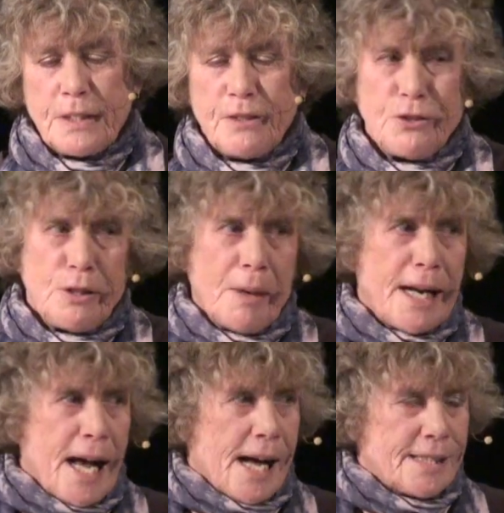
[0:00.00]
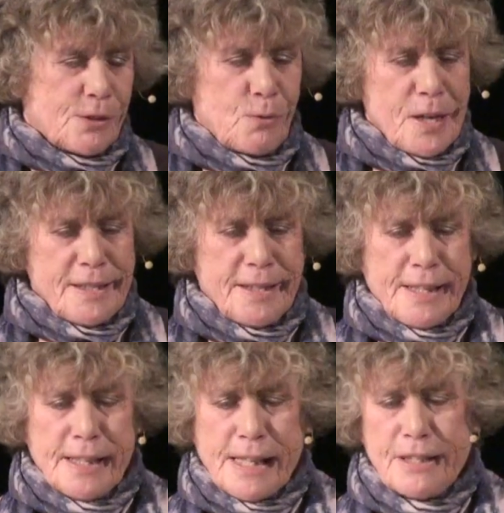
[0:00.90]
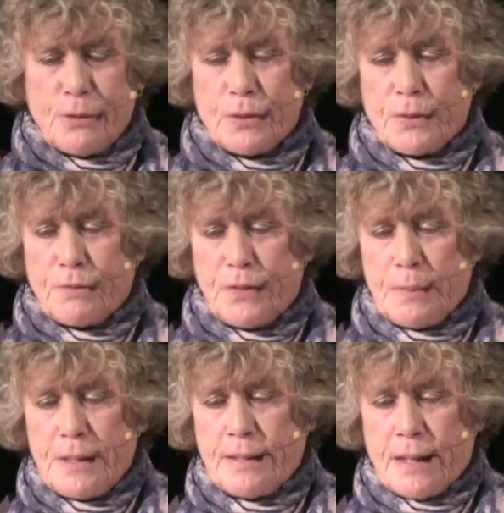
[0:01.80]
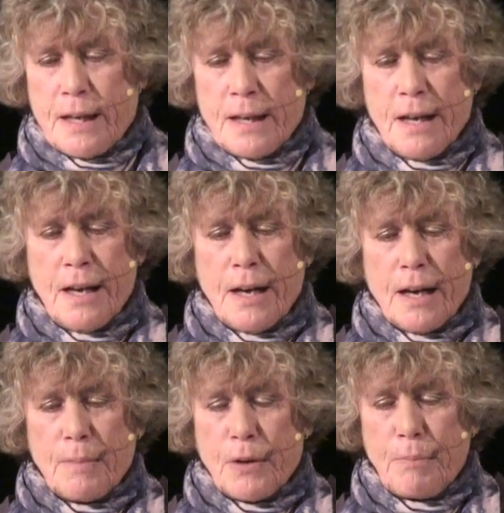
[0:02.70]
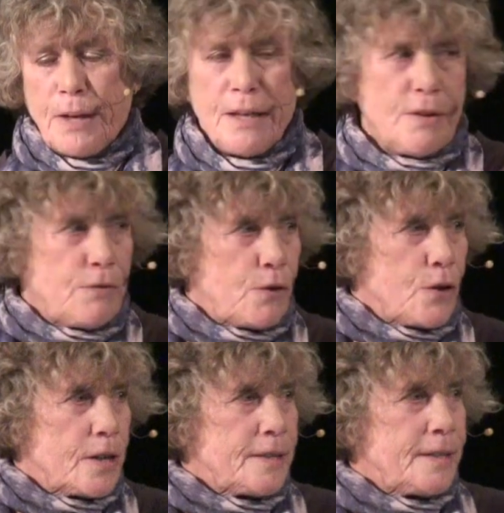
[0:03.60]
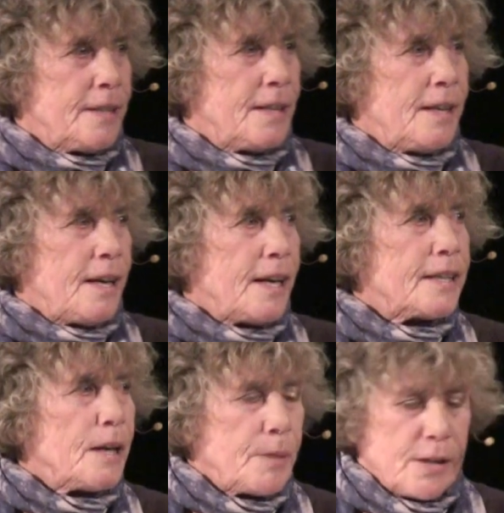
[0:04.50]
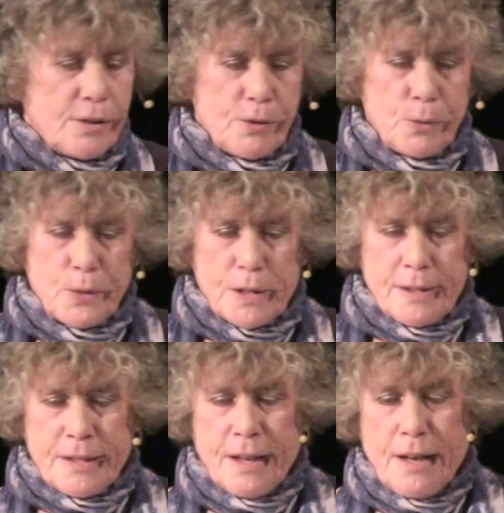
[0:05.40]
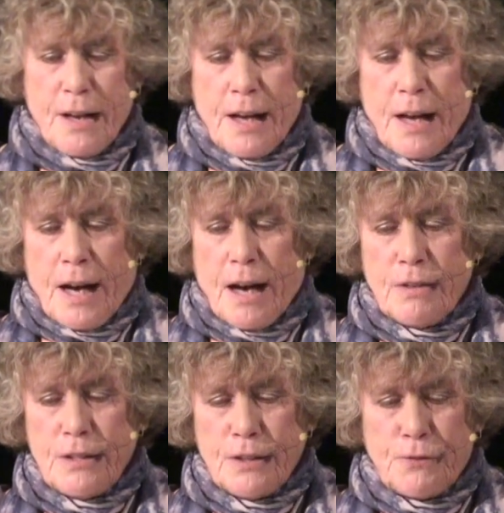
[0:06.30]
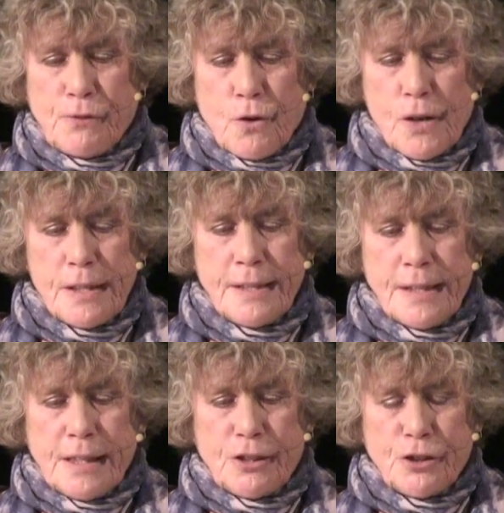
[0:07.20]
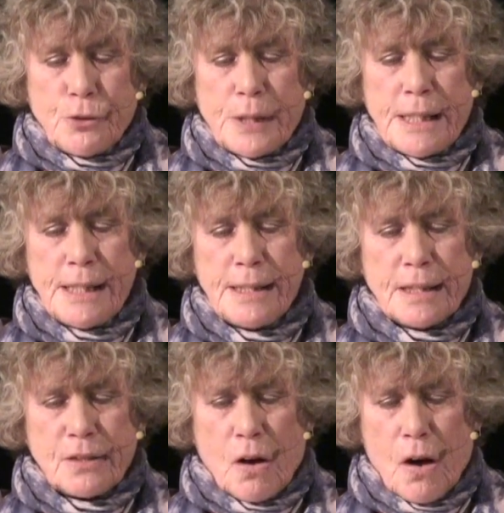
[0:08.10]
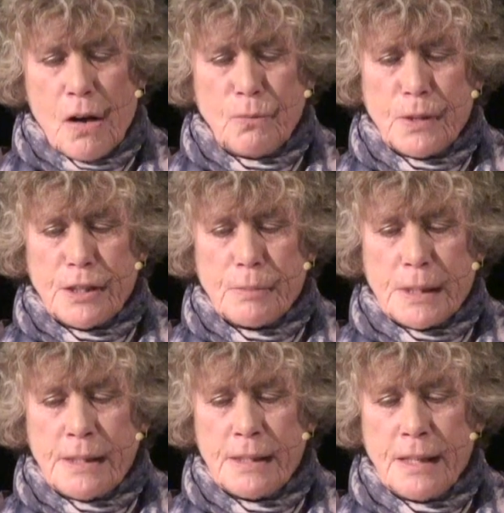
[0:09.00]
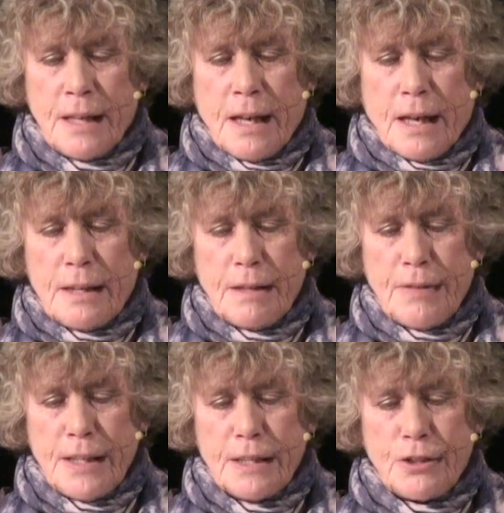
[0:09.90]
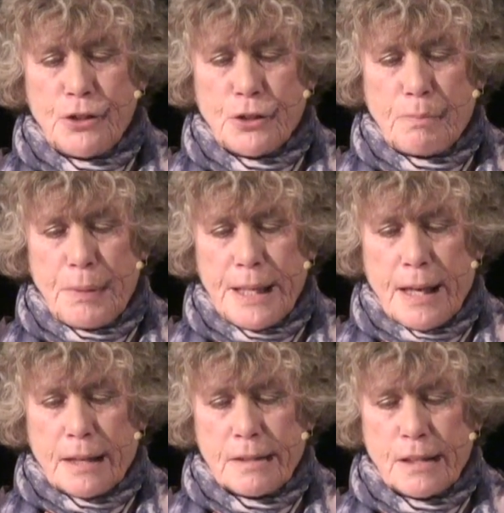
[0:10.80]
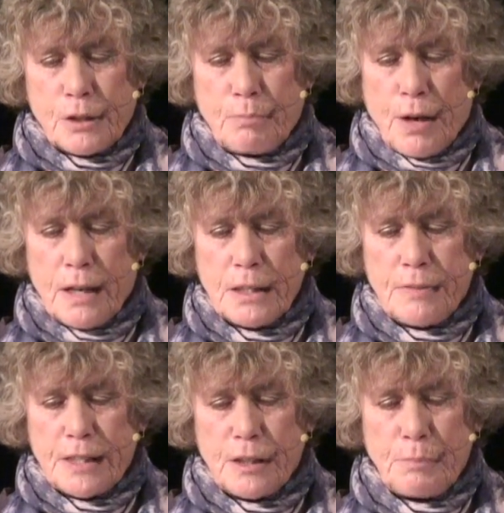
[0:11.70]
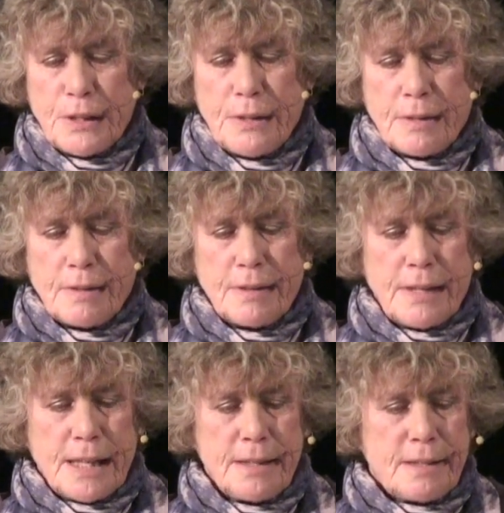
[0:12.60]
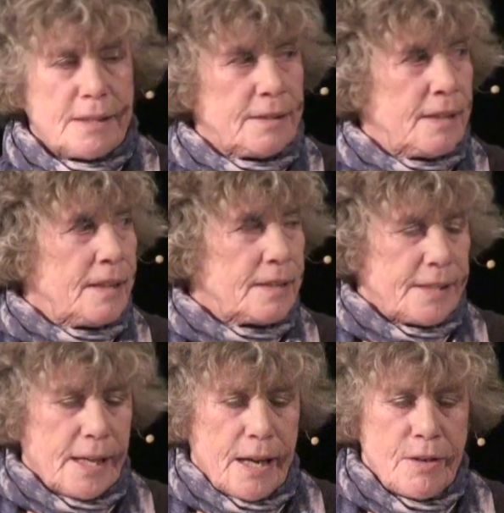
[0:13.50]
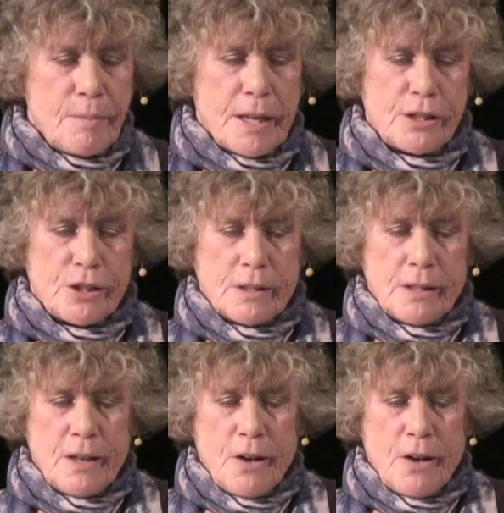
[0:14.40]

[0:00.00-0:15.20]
So you might ask, what's the connection with what Phoebe's saying about being in the forest and coming out of the woods? How does the forest, its trees, its awe and wonderment, and living in Sooke beget such positive experiences and legacies that Tania mentioned?